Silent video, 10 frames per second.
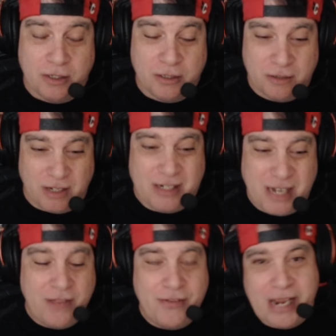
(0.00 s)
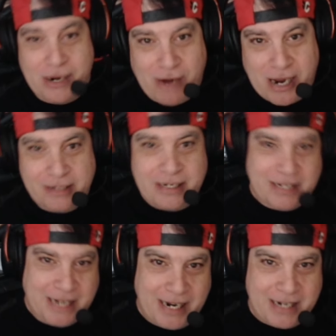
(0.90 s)
Like in there, around there,
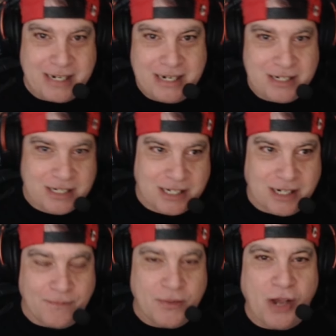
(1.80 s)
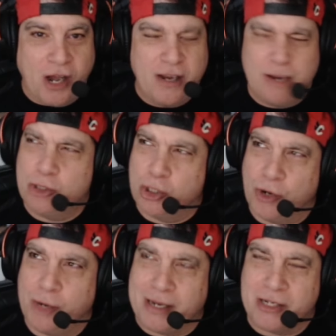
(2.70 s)
get it, and he was
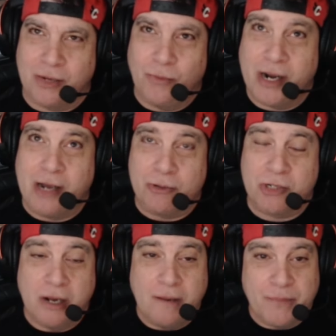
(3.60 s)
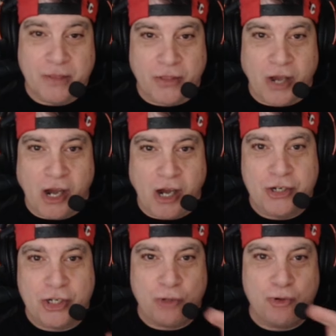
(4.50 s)
talking about someone else, that the
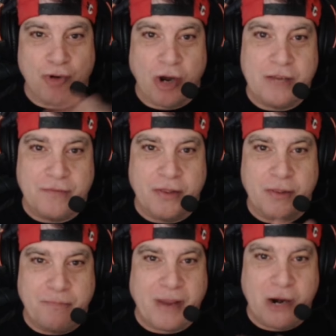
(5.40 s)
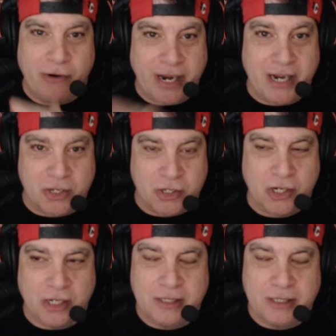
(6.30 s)
harder you drive it, the better it is.